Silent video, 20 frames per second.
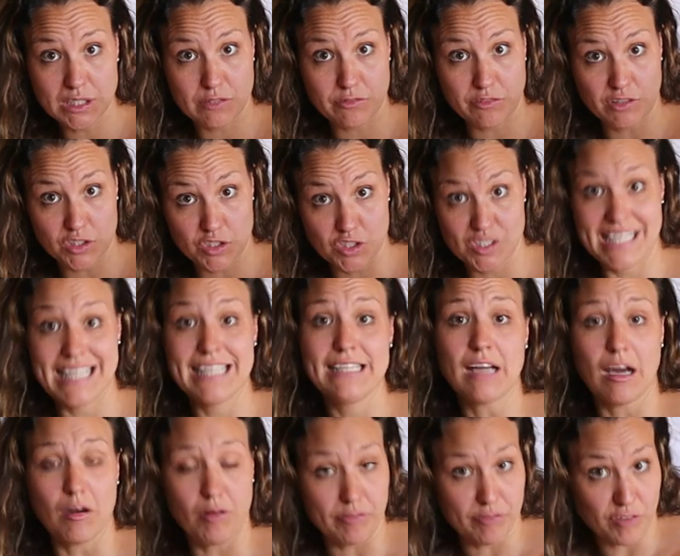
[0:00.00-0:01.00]
it for today,
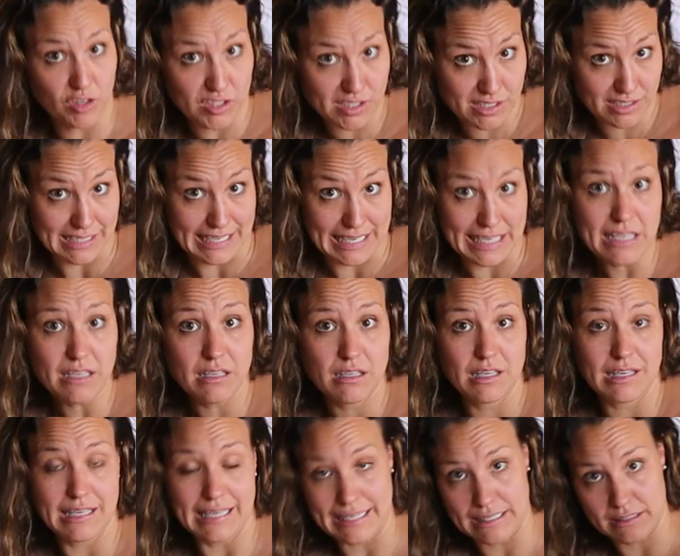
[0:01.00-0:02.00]
our first day,
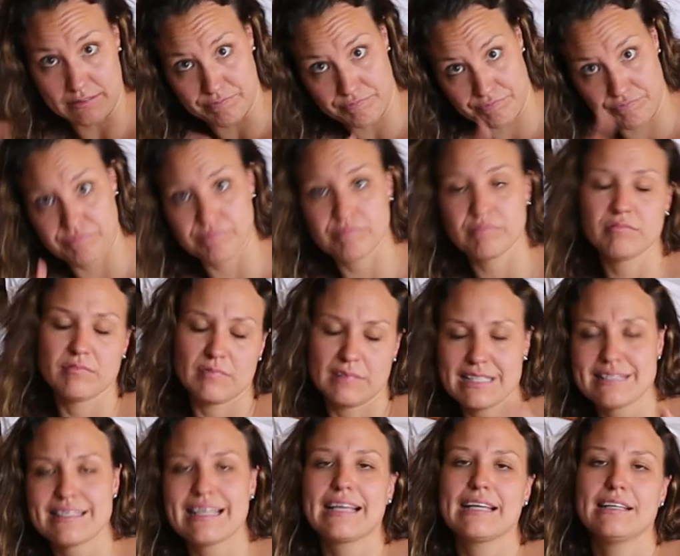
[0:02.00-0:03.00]
like
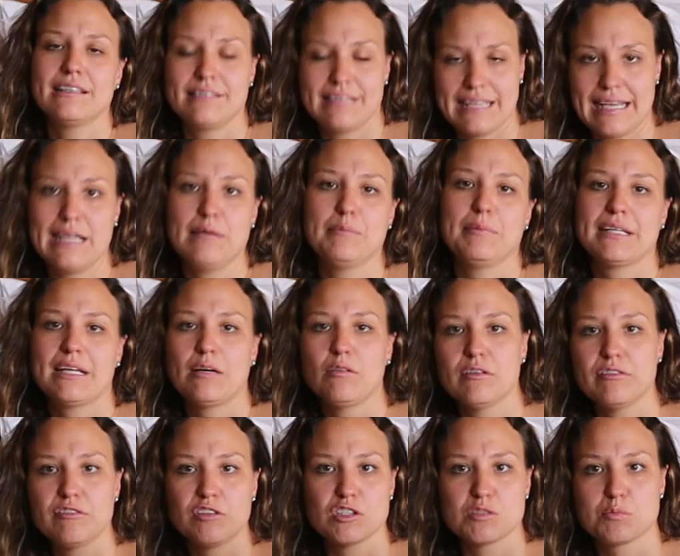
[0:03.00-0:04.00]
the second day, but
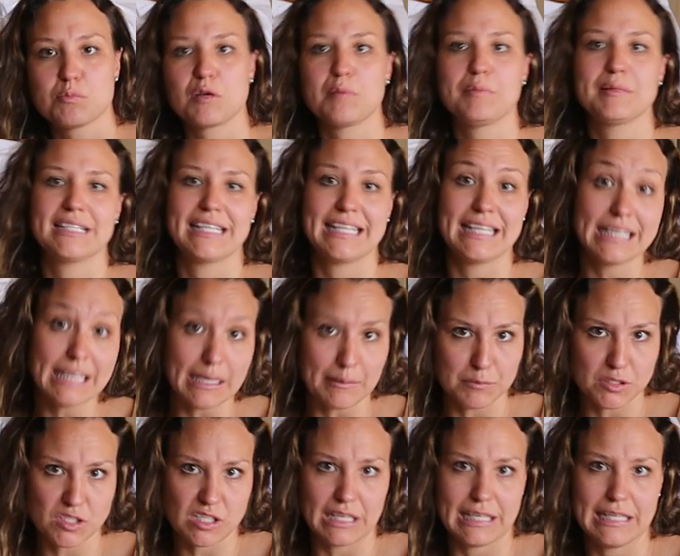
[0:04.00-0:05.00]
our first proper day in
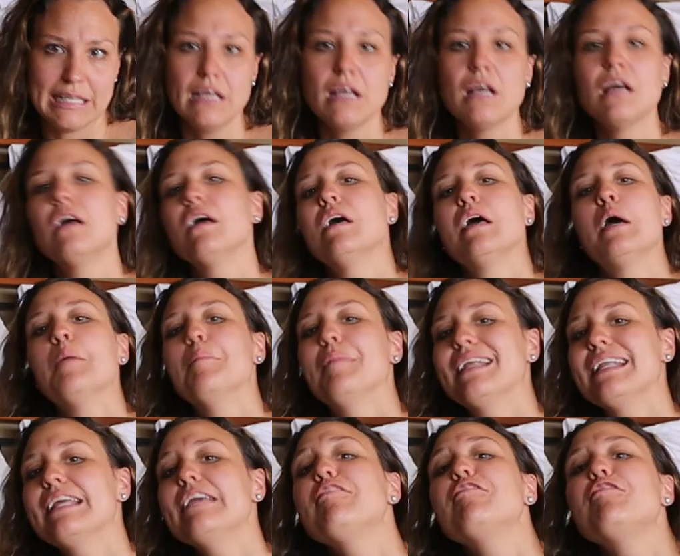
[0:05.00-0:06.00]
AMBOSELI.
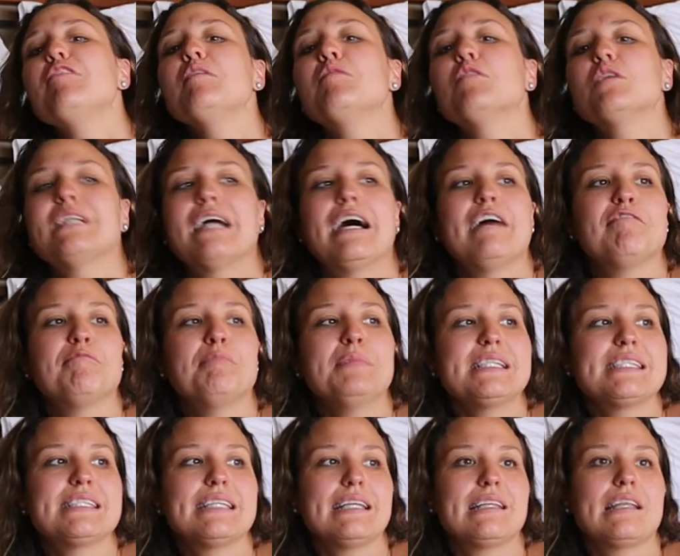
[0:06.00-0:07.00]
But if we would have
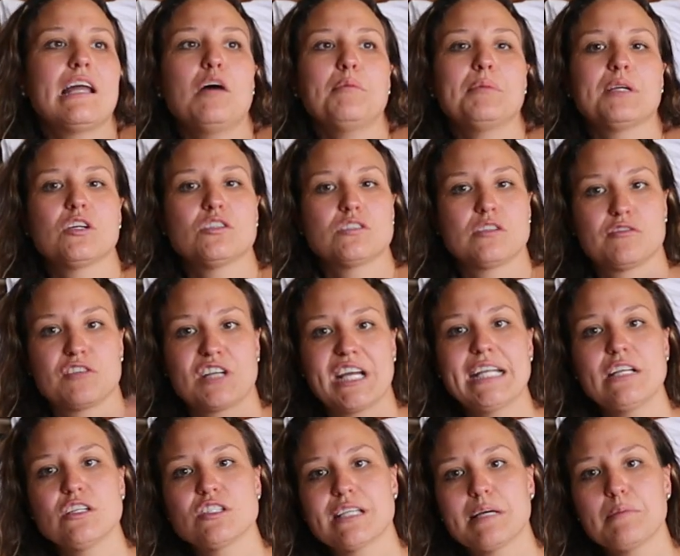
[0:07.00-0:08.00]
missed it now because of
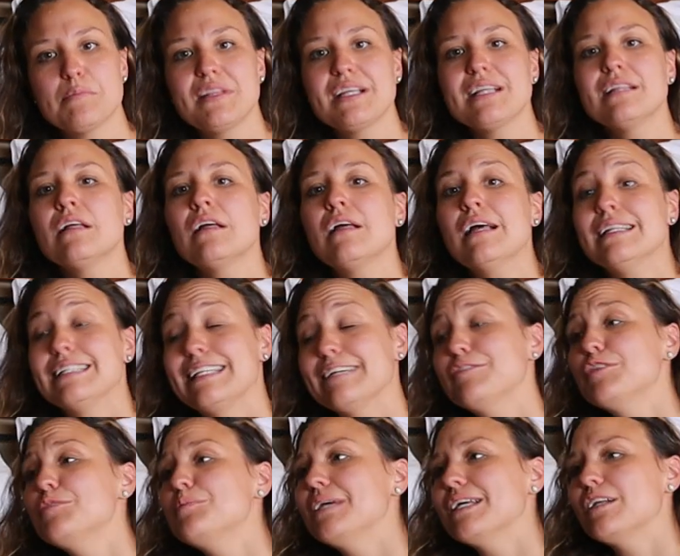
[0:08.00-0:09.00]
rain or something, there
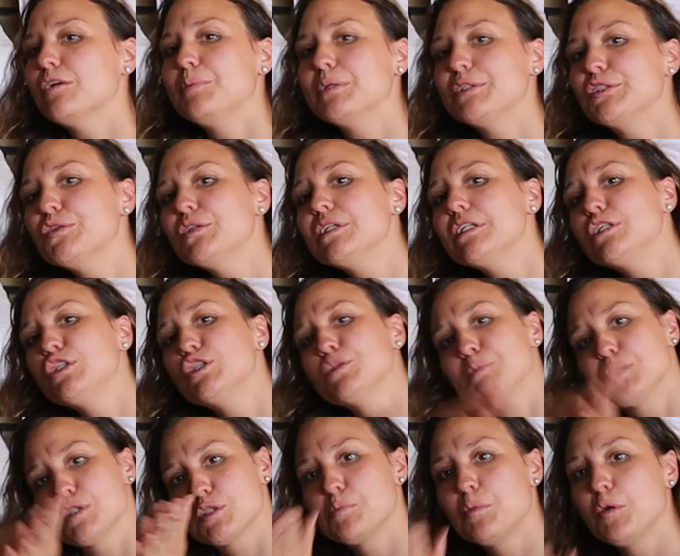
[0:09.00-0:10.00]
would be an opportunity to
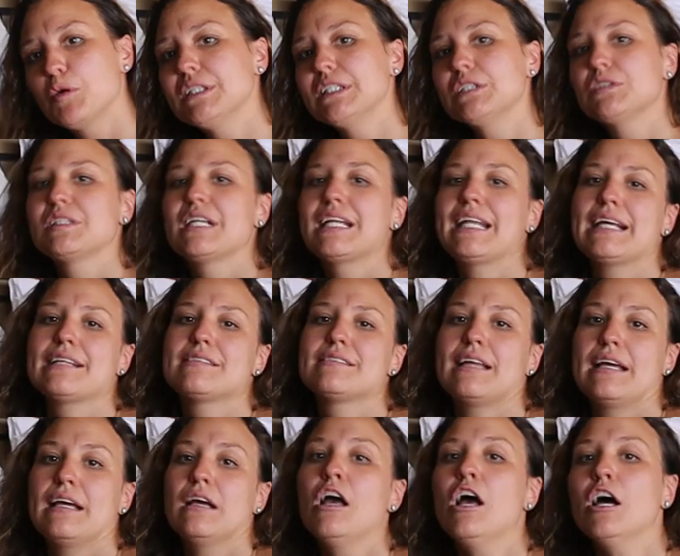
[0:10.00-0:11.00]
postpone it to the next
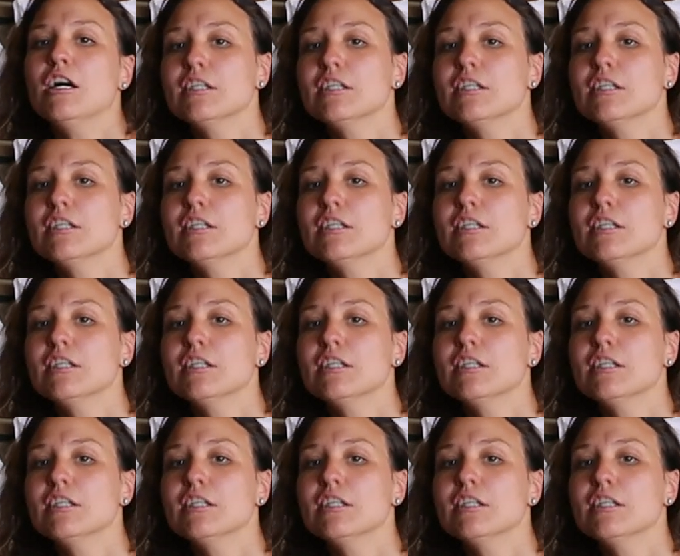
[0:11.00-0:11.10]
day.